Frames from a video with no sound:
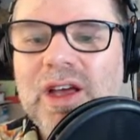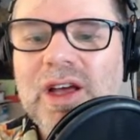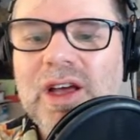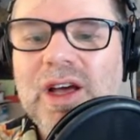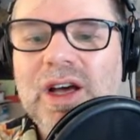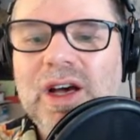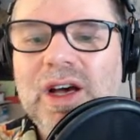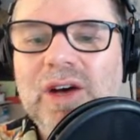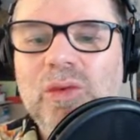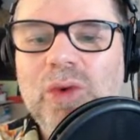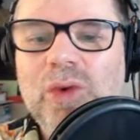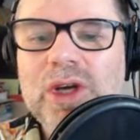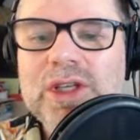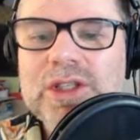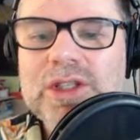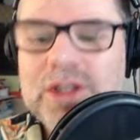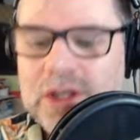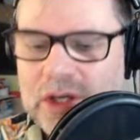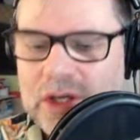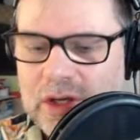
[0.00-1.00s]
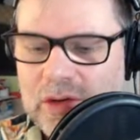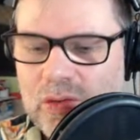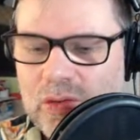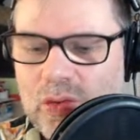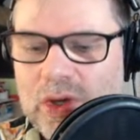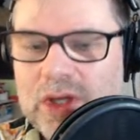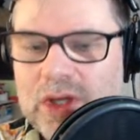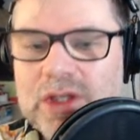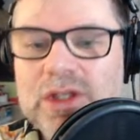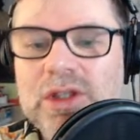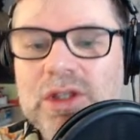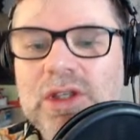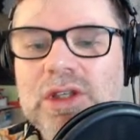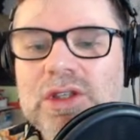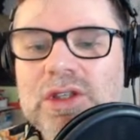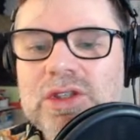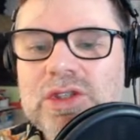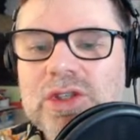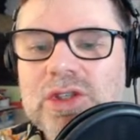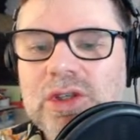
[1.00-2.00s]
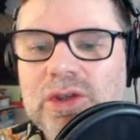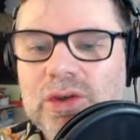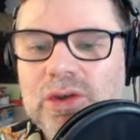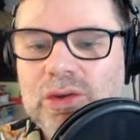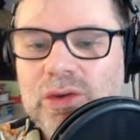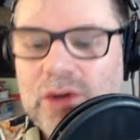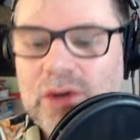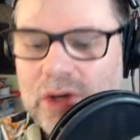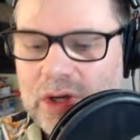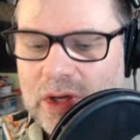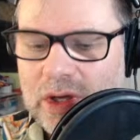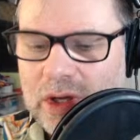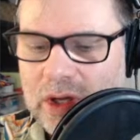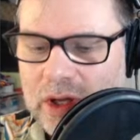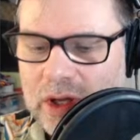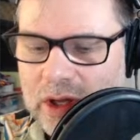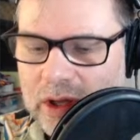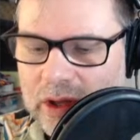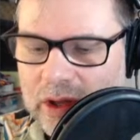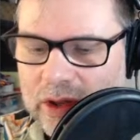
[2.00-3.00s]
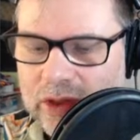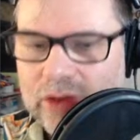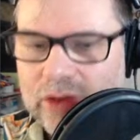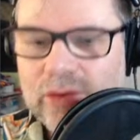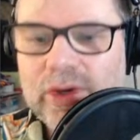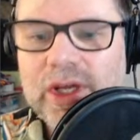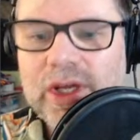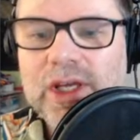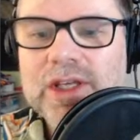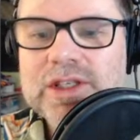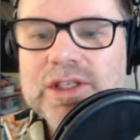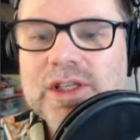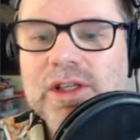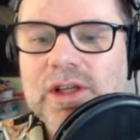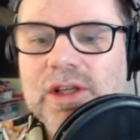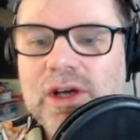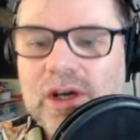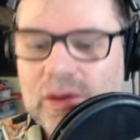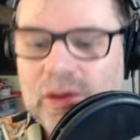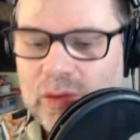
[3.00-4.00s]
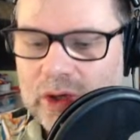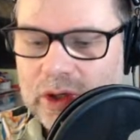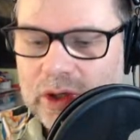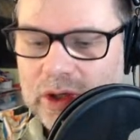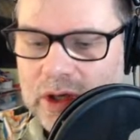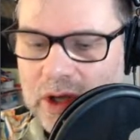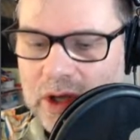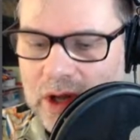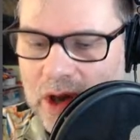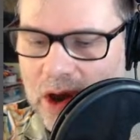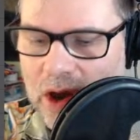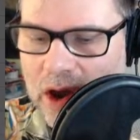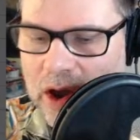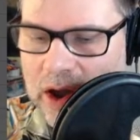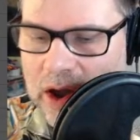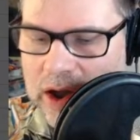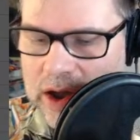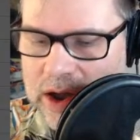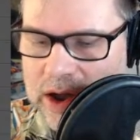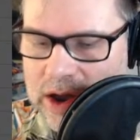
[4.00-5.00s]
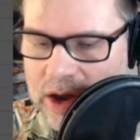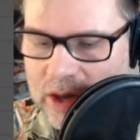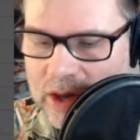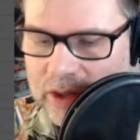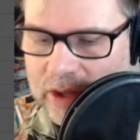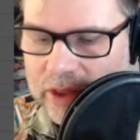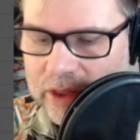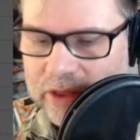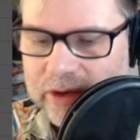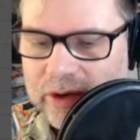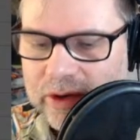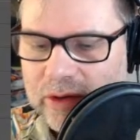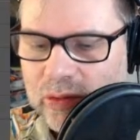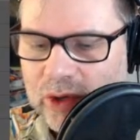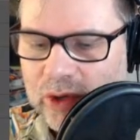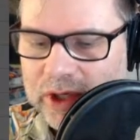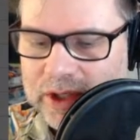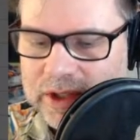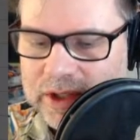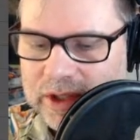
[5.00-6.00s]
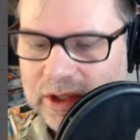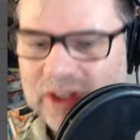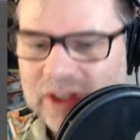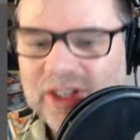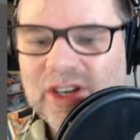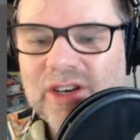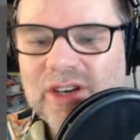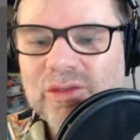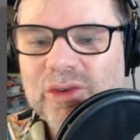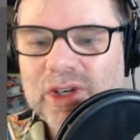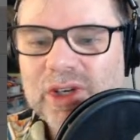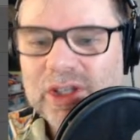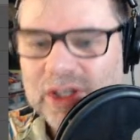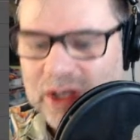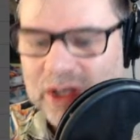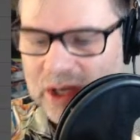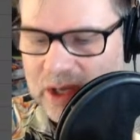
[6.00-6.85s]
1, 2, 3 is a long one. The third one is the long one.